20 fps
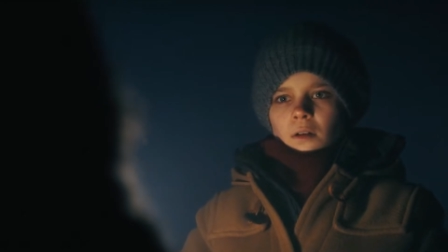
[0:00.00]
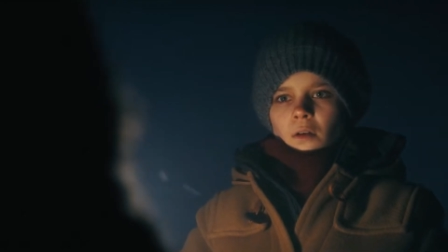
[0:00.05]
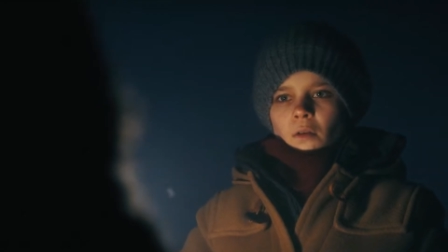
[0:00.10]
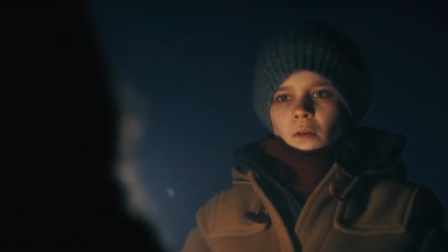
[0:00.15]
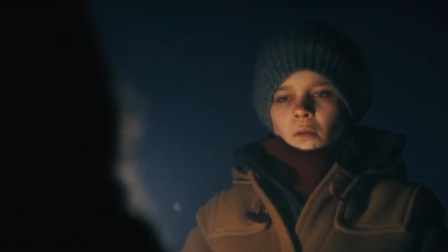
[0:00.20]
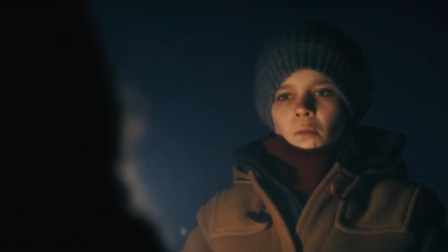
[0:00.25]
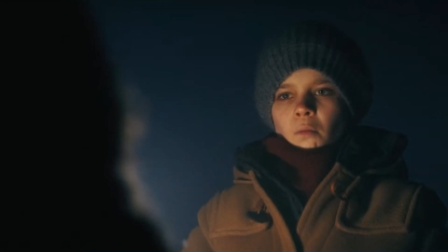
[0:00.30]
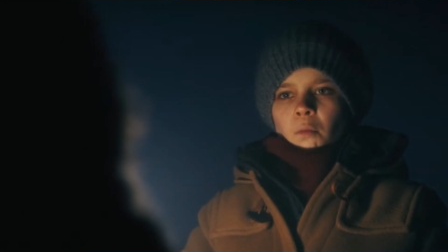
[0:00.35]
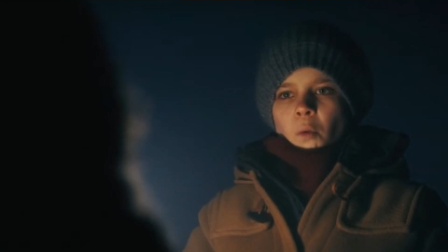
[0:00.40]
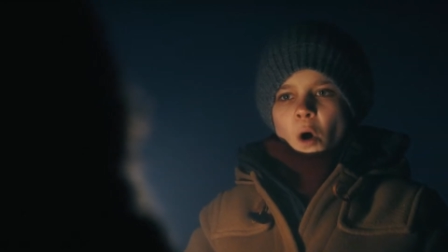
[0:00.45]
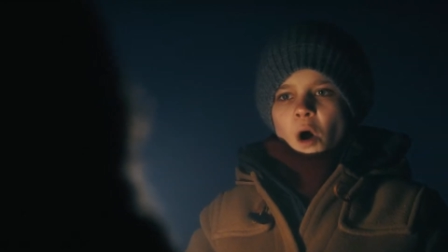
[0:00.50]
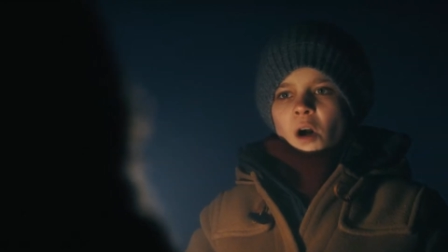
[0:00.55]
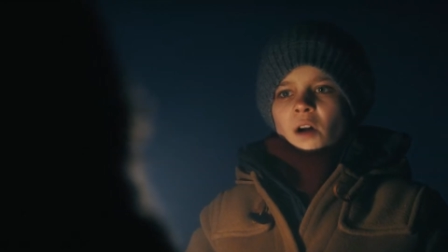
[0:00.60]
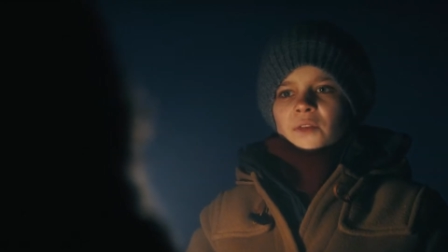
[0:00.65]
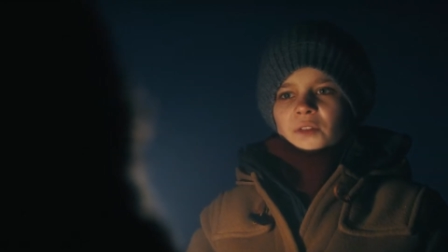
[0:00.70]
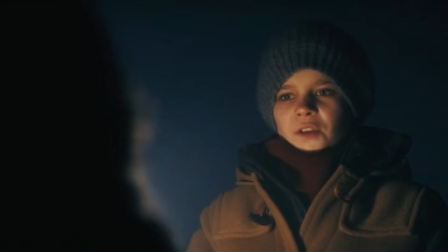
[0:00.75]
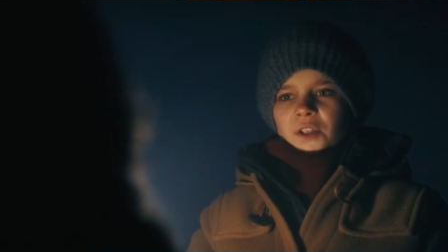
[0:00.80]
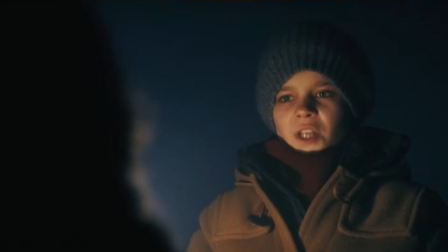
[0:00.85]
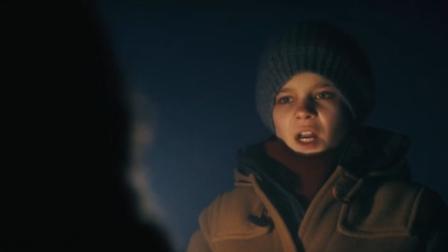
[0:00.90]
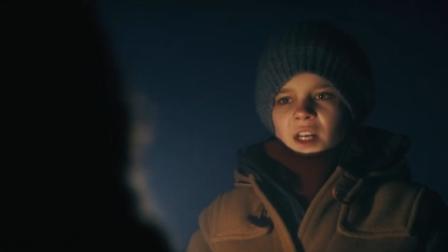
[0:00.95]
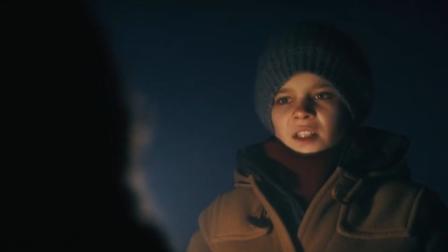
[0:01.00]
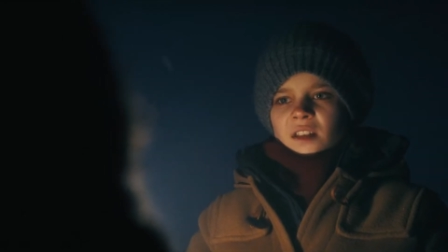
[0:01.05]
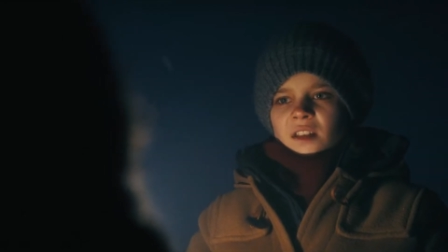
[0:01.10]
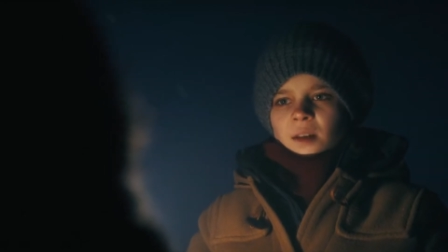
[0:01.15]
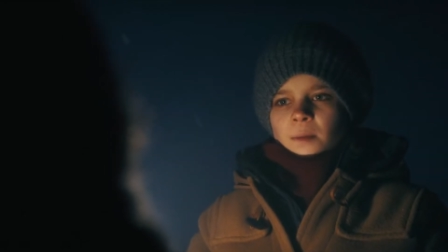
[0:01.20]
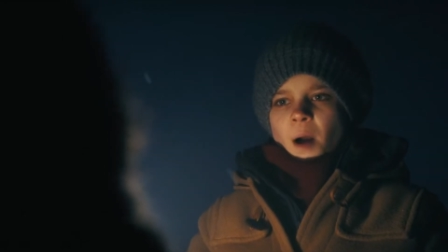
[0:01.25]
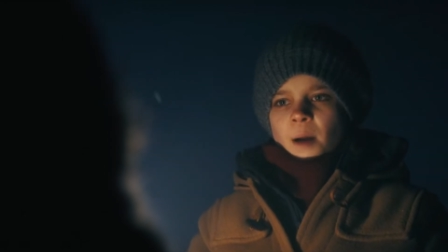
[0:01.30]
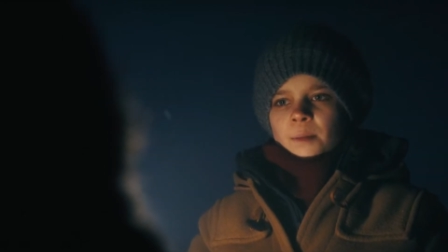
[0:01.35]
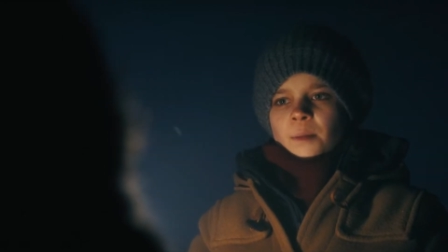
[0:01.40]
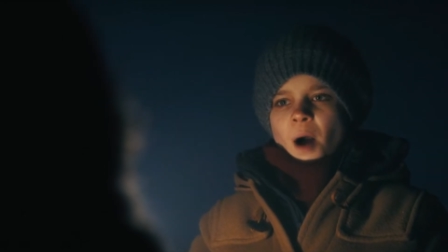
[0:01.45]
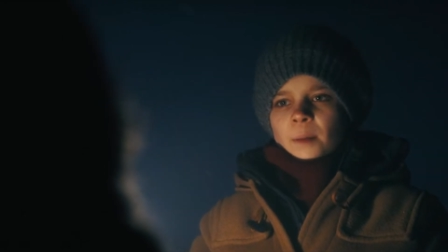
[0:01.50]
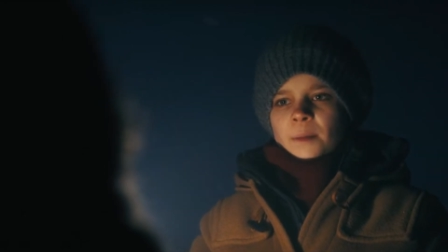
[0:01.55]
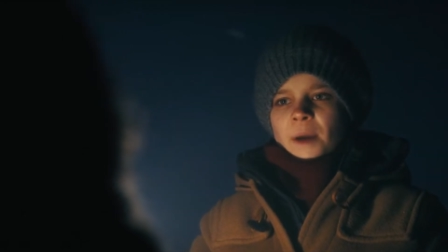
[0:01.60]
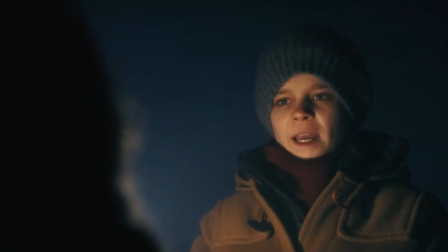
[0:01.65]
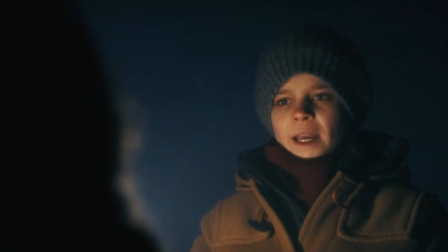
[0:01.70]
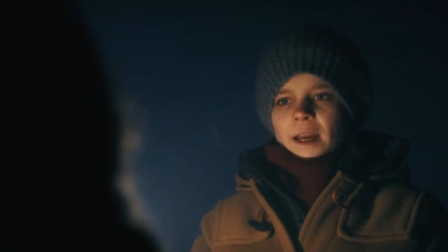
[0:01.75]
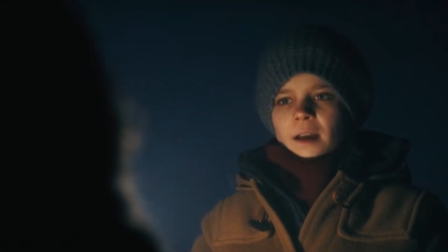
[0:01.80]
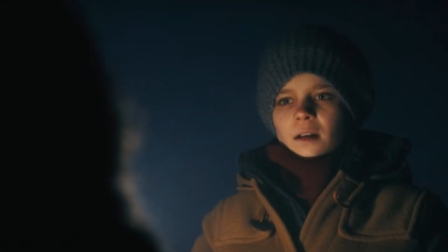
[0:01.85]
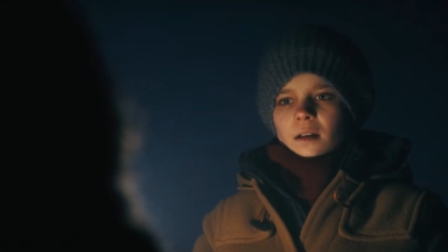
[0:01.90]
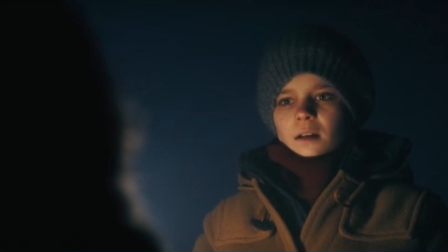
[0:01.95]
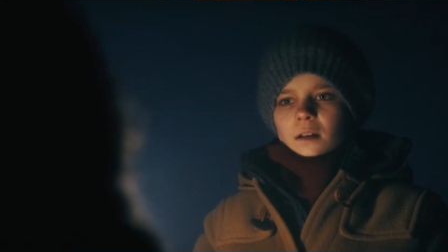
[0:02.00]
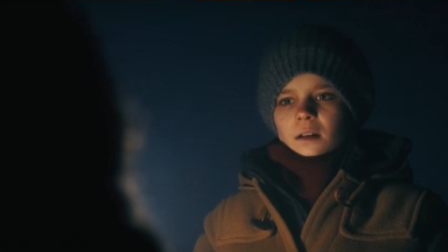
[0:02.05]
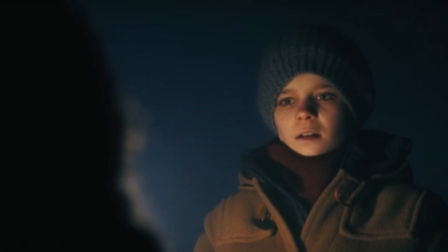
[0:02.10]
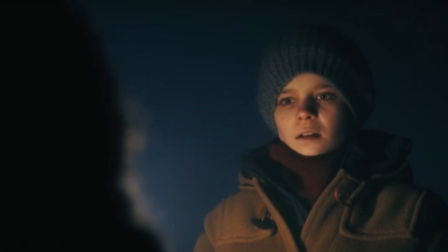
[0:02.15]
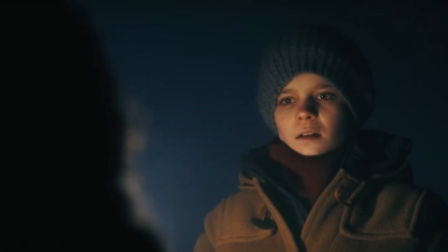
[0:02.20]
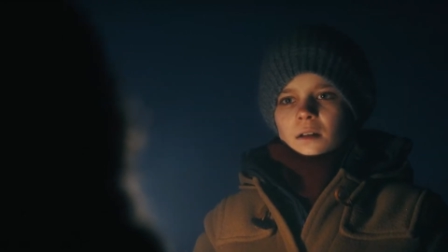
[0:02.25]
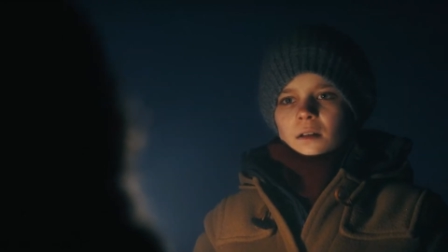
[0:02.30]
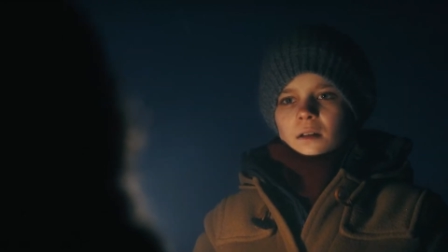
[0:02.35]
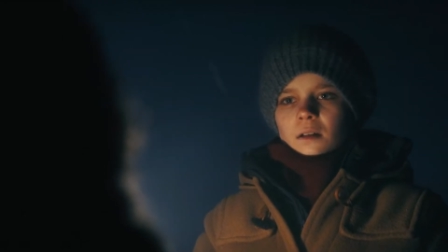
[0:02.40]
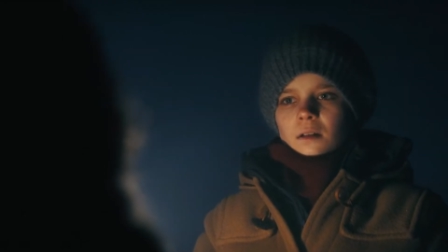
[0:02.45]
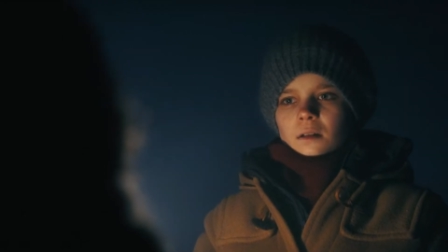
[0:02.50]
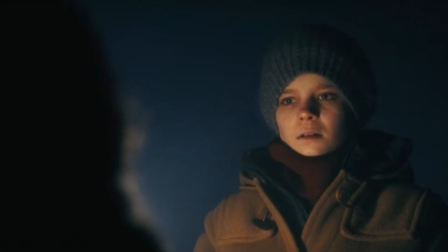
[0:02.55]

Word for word: Irene and Henry get it on, and the